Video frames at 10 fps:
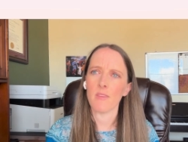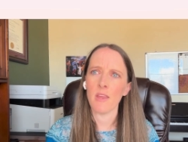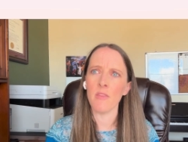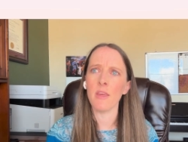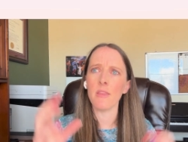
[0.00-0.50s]

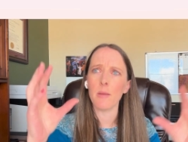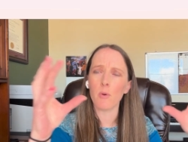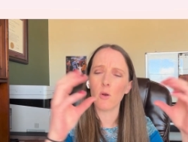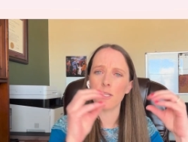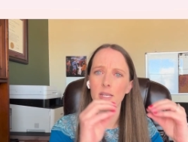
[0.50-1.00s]
And then they
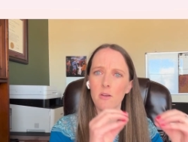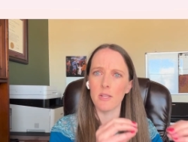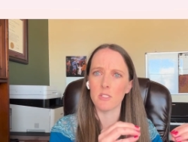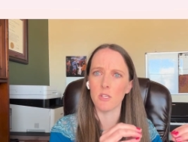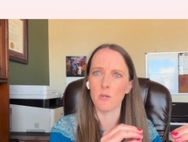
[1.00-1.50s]
broke it down
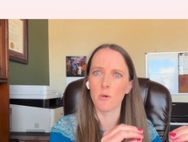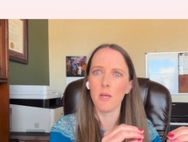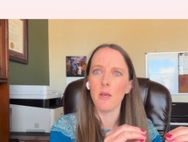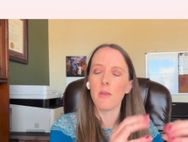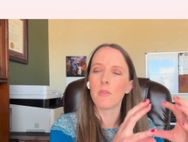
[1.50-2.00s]
into
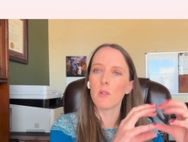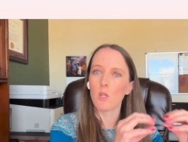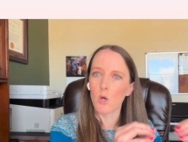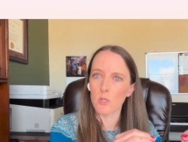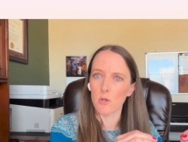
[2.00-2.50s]
the
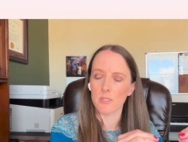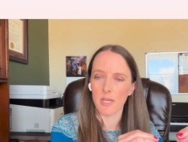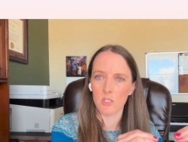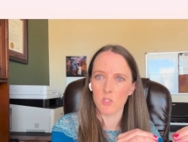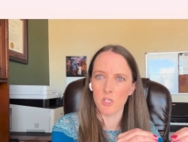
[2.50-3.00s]
low dose
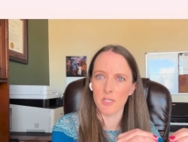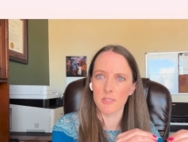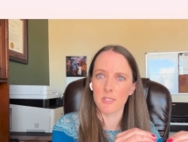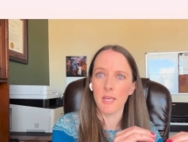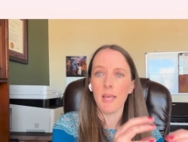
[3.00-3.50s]

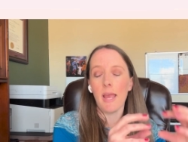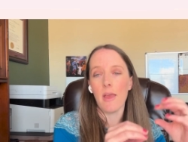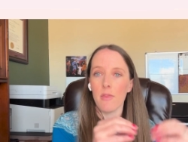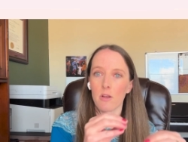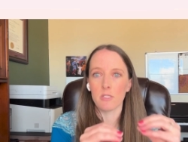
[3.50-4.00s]
estrogens
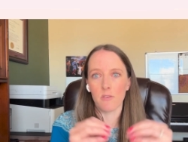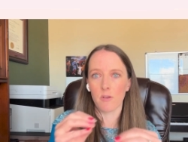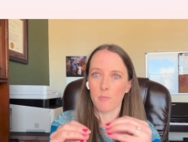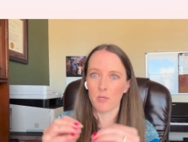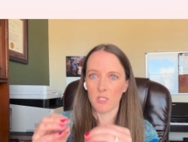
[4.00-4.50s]
and their
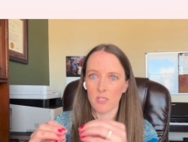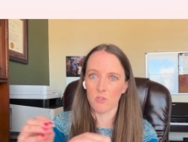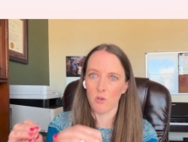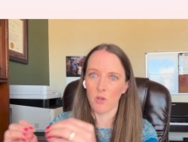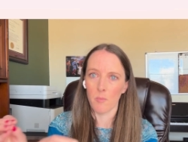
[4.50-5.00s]
different
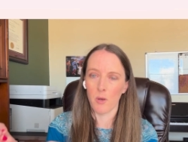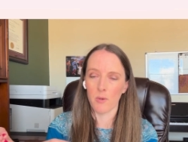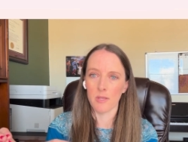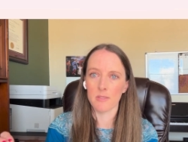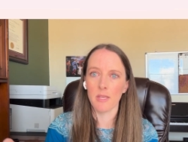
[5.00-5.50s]
progesterone
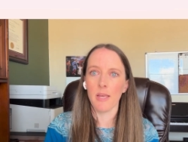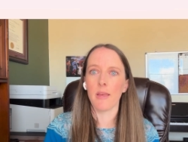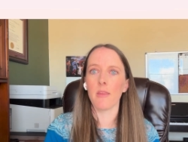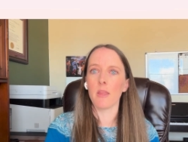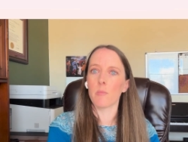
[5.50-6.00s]
components.
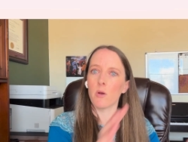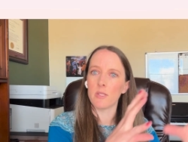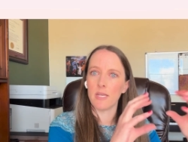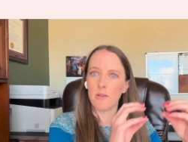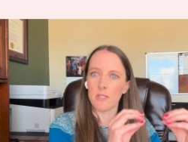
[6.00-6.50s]
And then they broke it
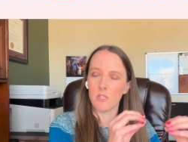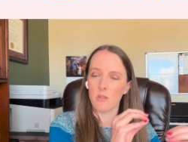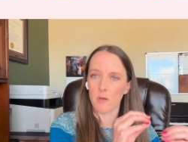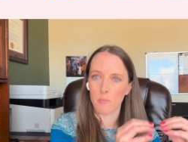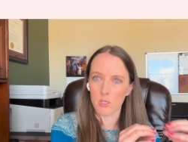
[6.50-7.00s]
down into
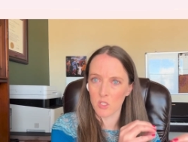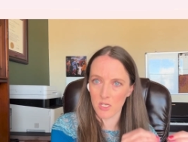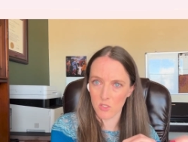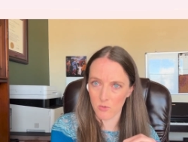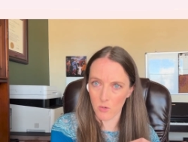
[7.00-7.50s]
their
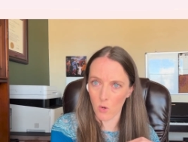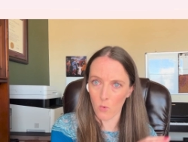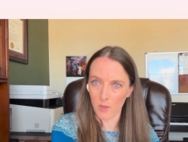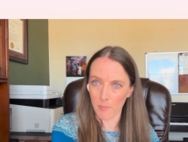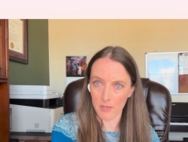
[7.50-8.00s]
progesterone
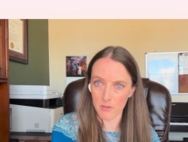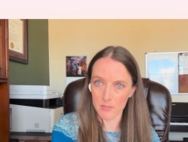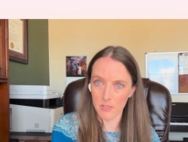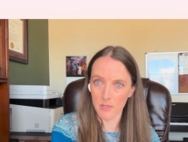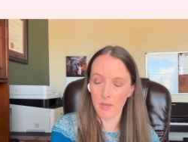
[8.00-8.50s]
only pills.
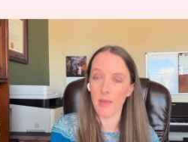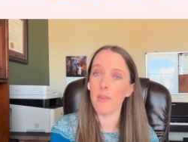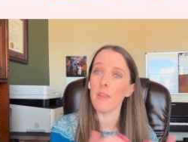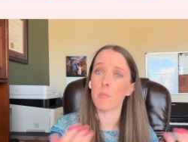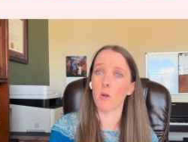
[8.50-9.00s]
And
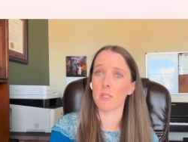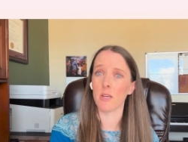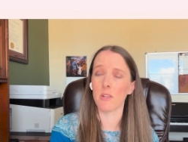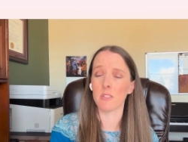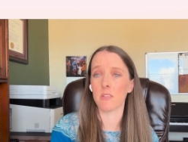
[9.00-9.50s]
then they broke it
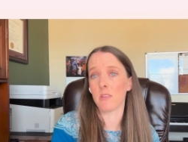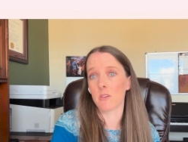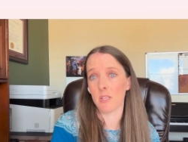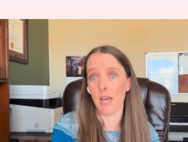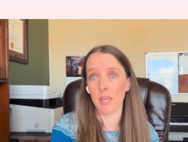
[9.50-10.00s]
down into, there's
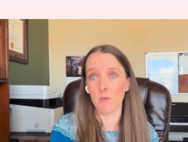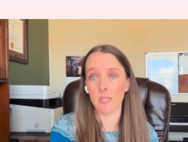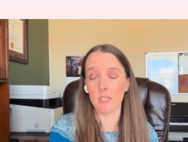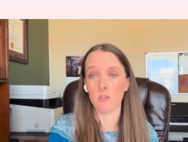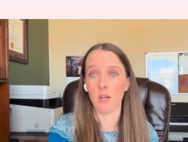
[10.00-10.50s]

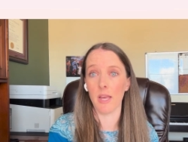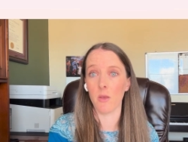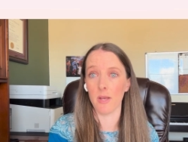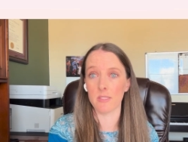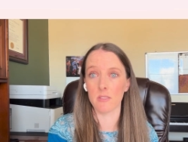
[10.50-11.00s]
IUDs or
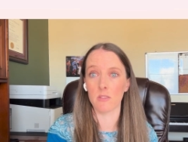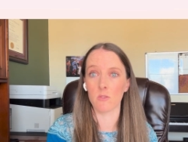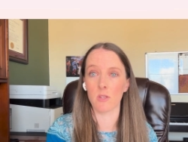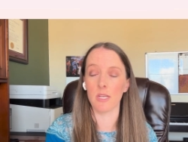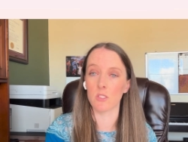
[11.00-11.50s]
IUSs, those
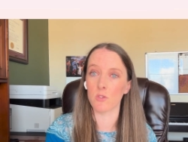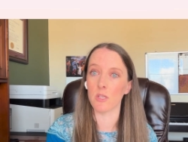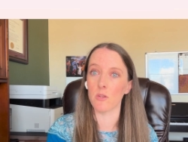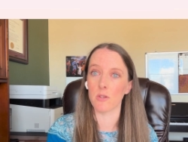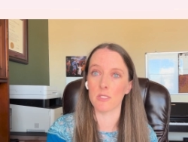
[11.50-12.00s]
are
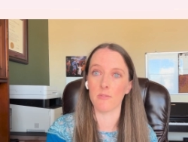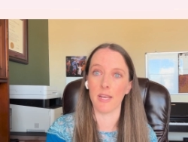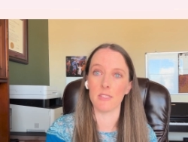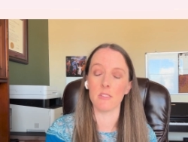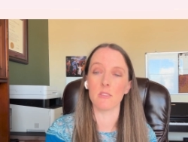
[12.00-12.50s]
intrauterine
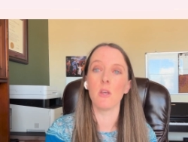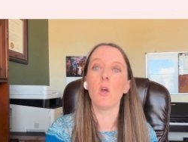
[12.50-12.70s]
devices